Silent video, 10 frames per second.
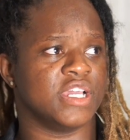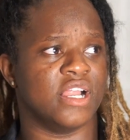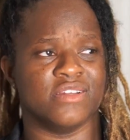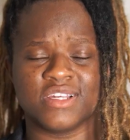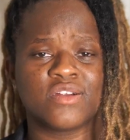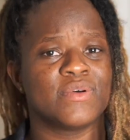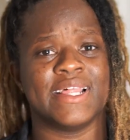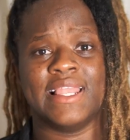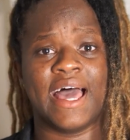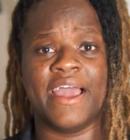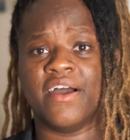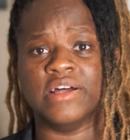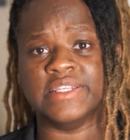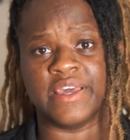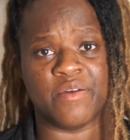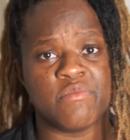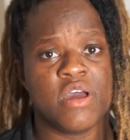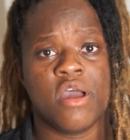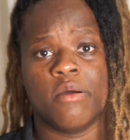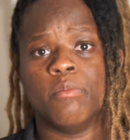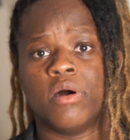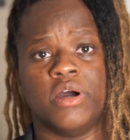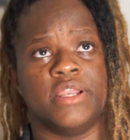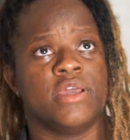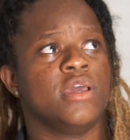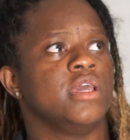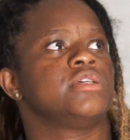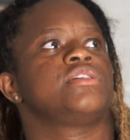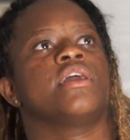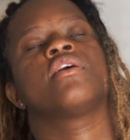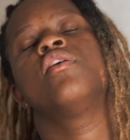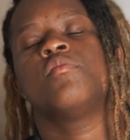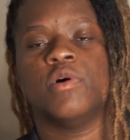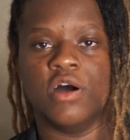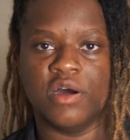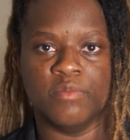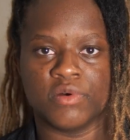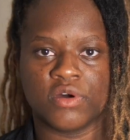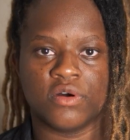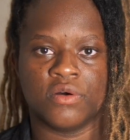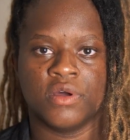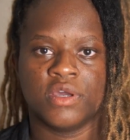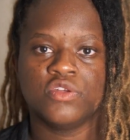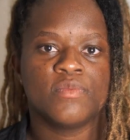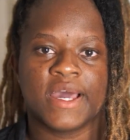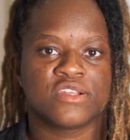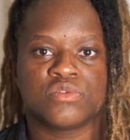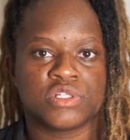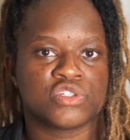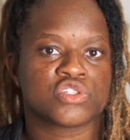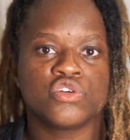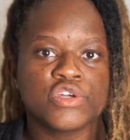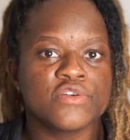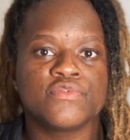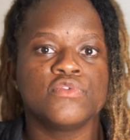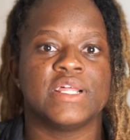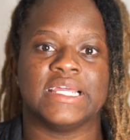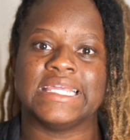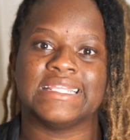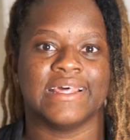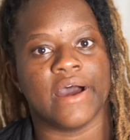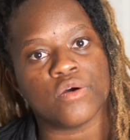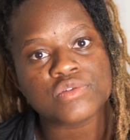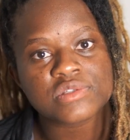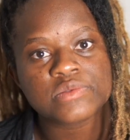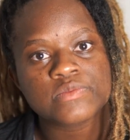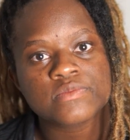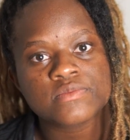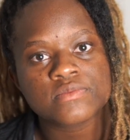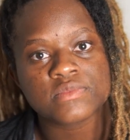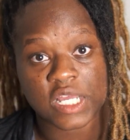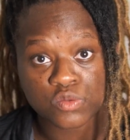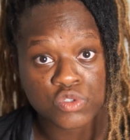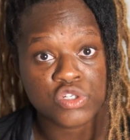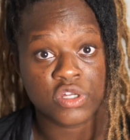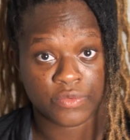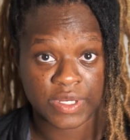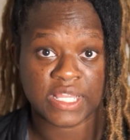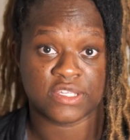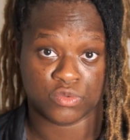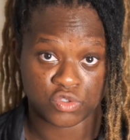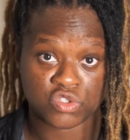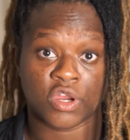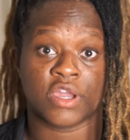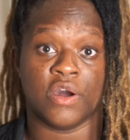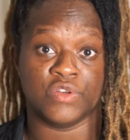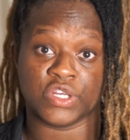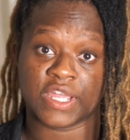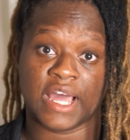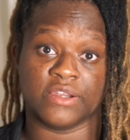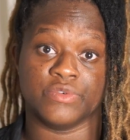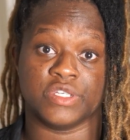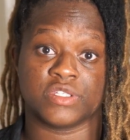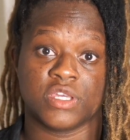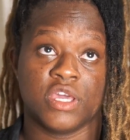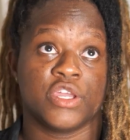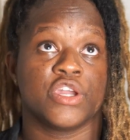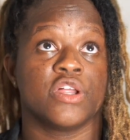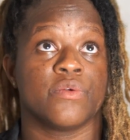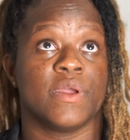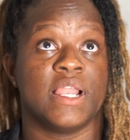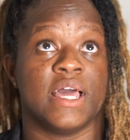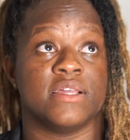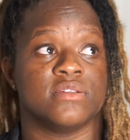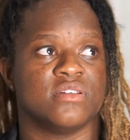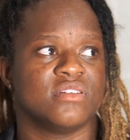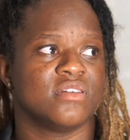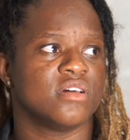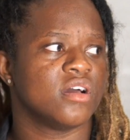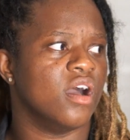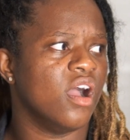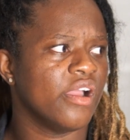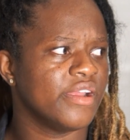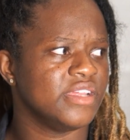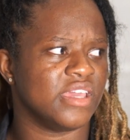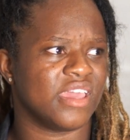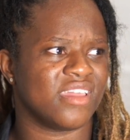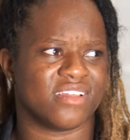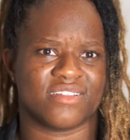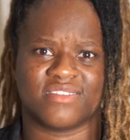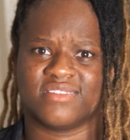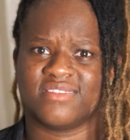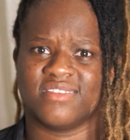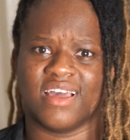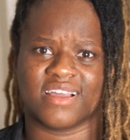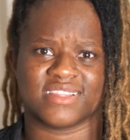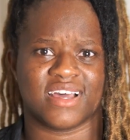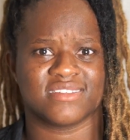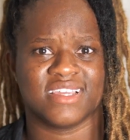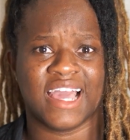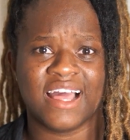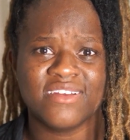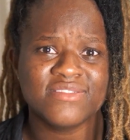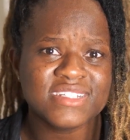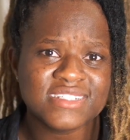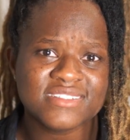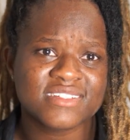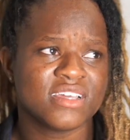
calories? I don't want to lie on that. But it's like, come on, bro. You might as well just cook your food and eat in the house. That's what you're going to realize when you start counting your calories. You're going to realize, I already ate like 1,000 calories?